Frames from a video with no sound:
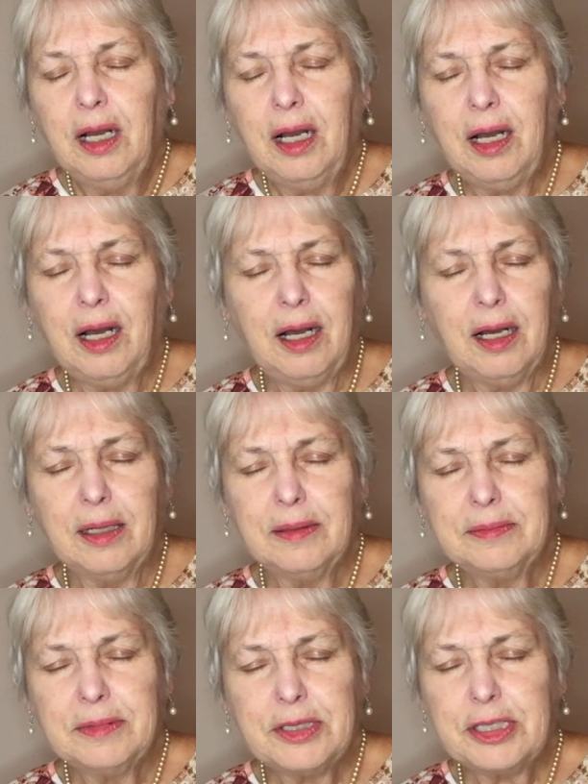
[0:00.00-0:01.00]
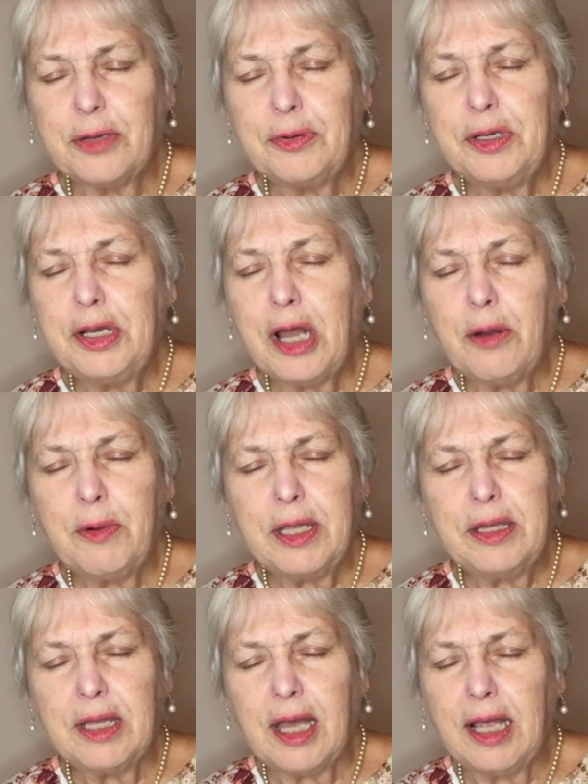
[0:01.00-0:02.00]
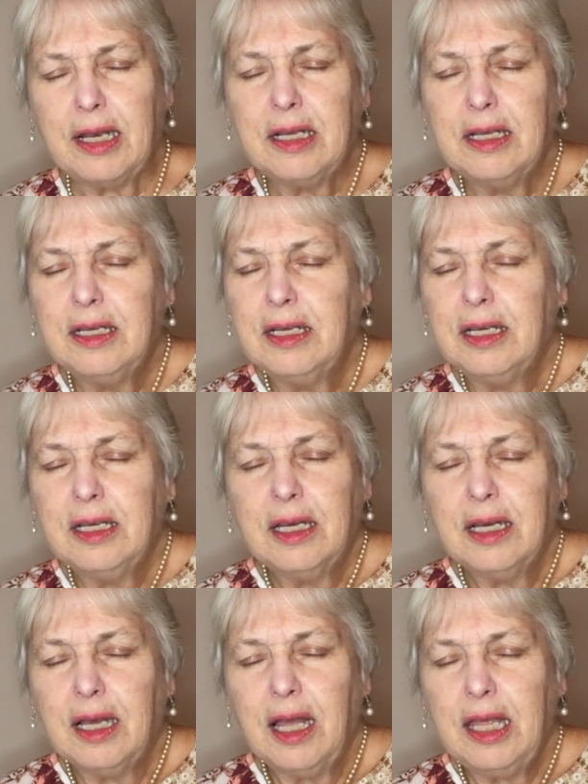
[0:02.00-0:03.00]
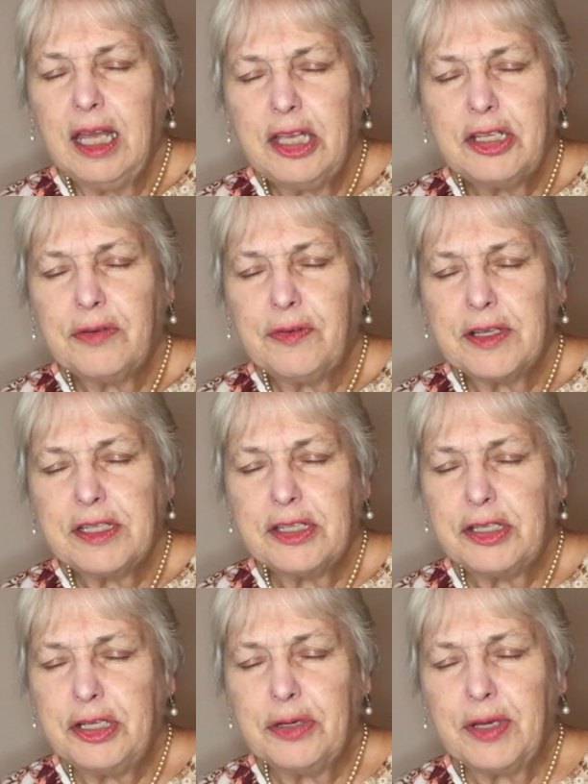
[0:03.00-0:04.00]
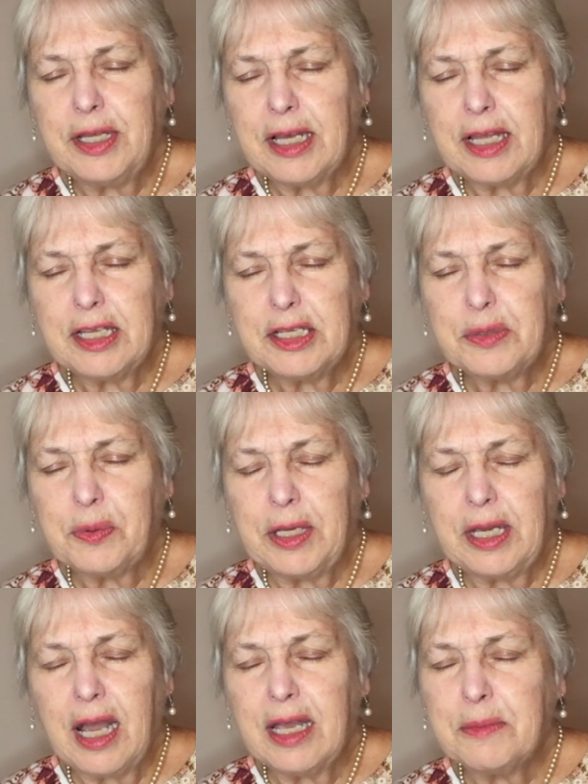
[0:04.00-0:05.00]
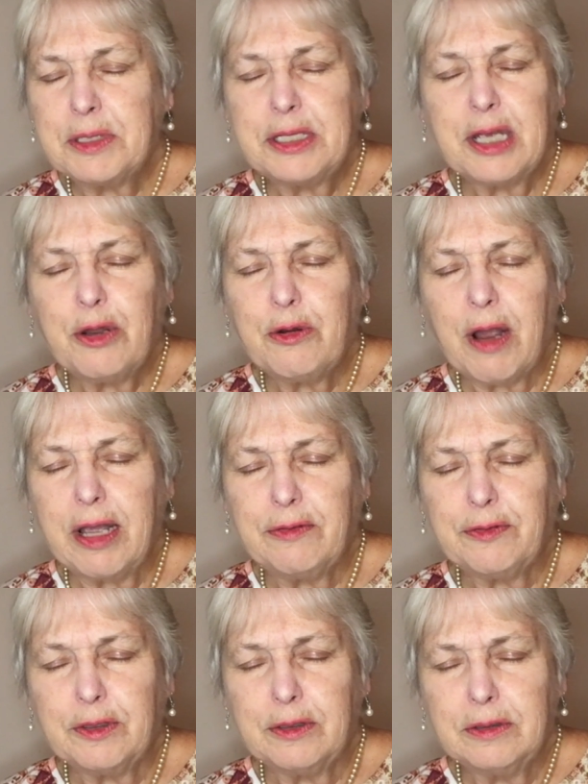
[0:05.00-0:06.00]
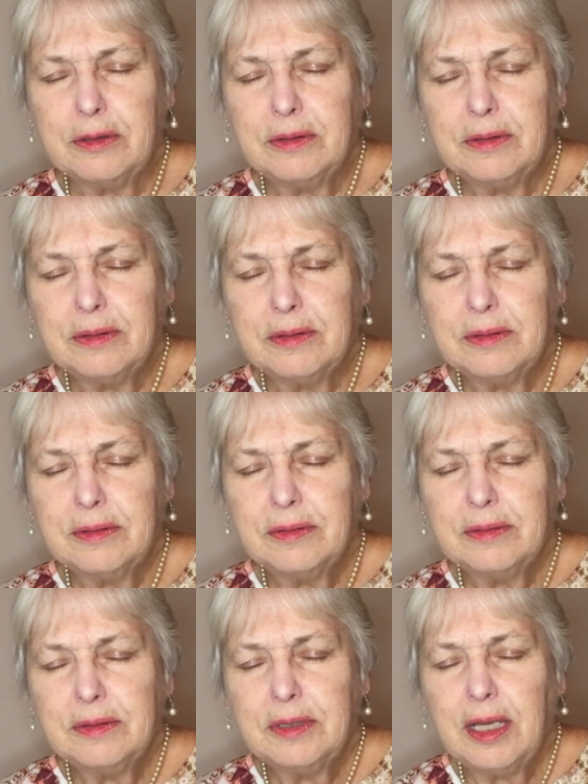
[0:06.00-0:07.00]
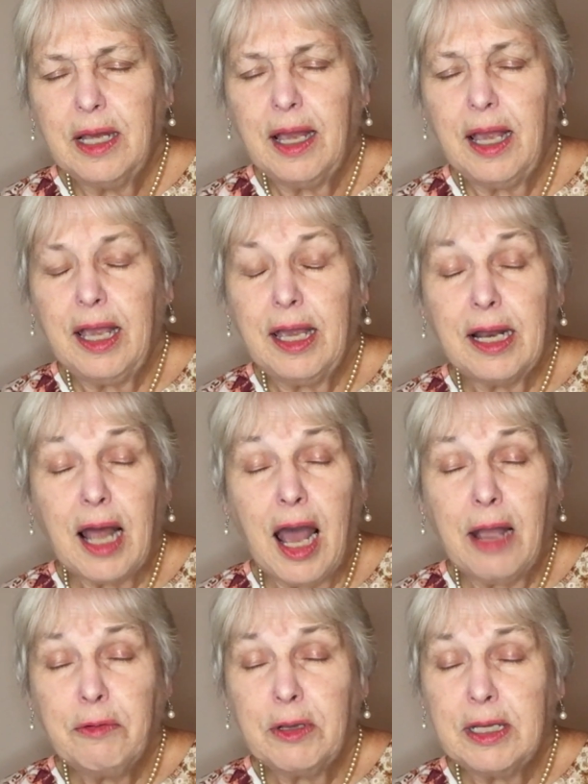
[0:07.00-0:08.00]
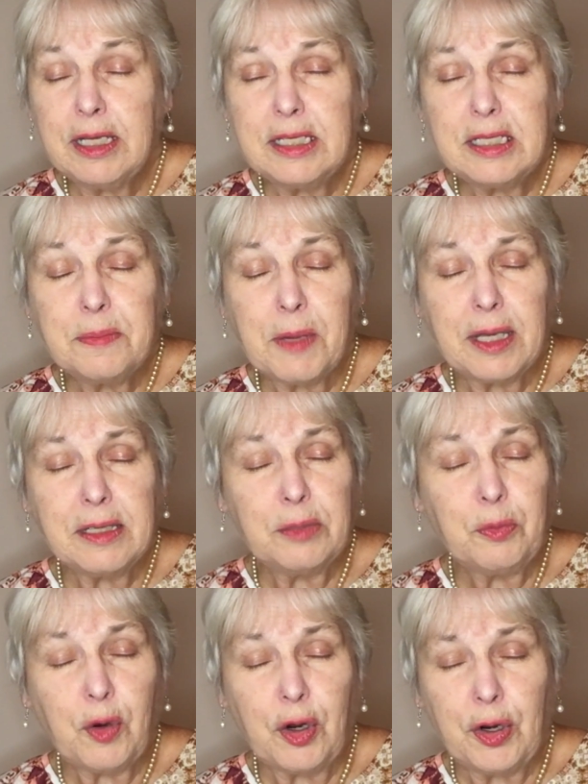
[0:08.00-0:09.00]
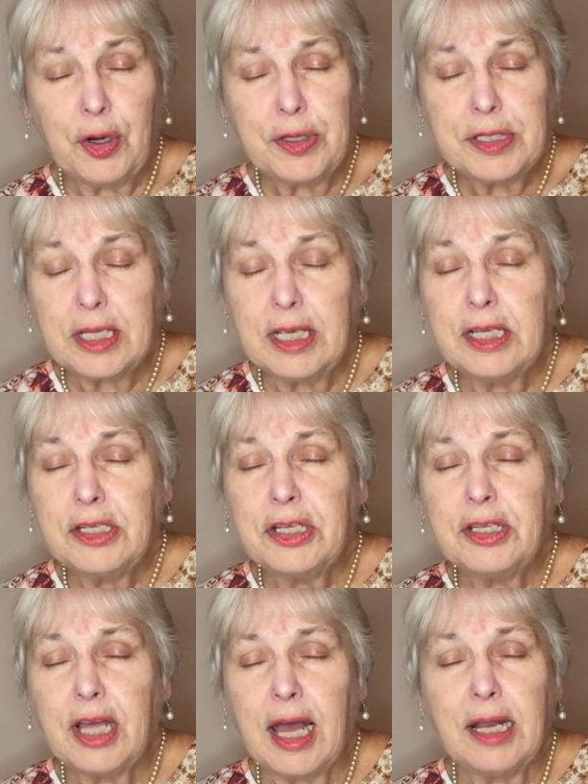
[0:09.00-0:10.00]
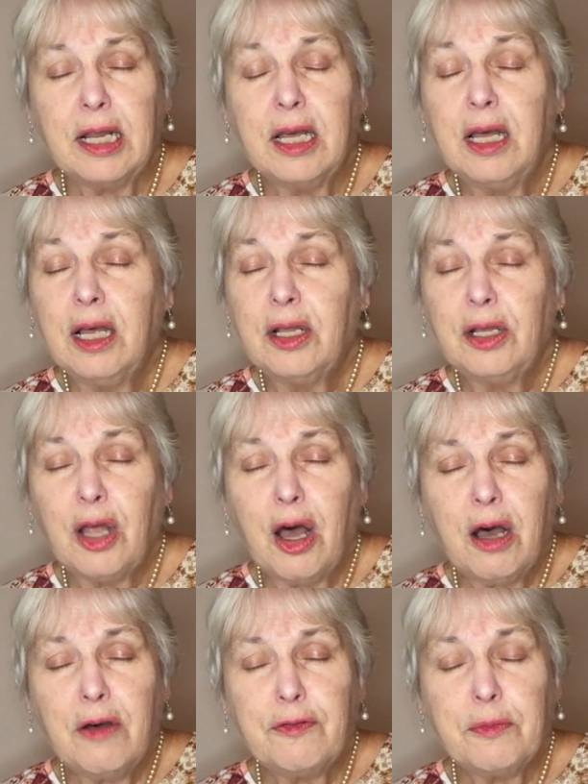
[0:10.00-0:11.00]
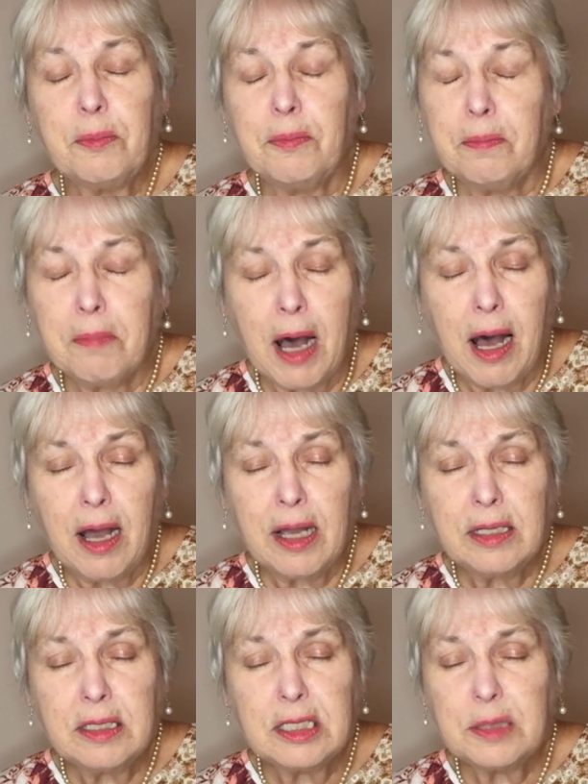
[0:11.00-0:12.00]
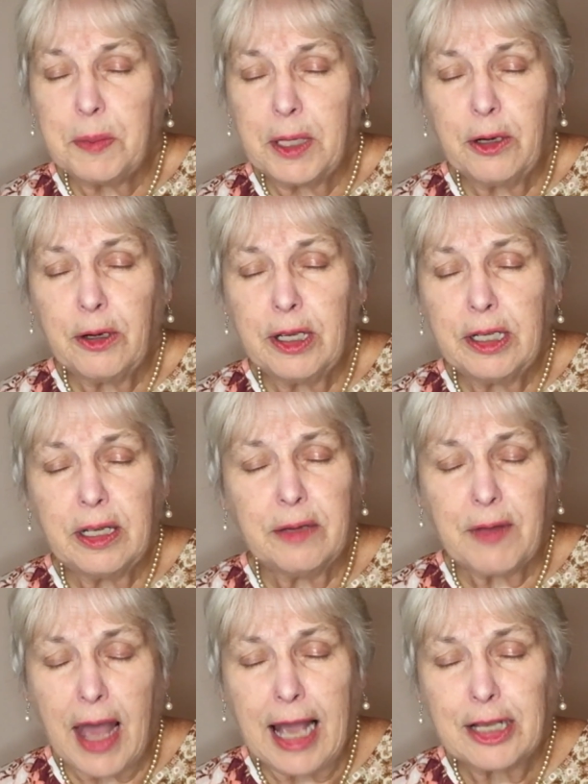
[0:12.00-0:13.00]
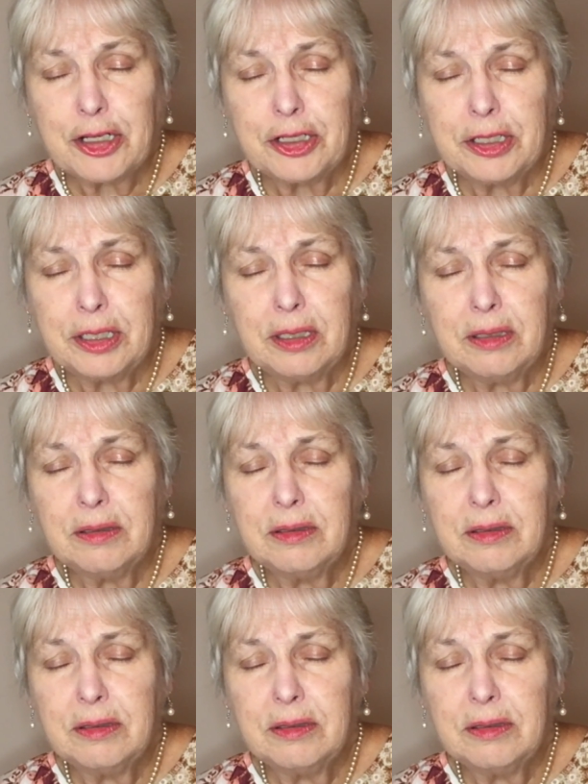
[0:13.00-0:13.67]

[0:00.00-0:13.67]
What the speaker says: So knowing that each of us is doing that this week, I am so grateful. And I release my words into that law of mind, spirit, of action.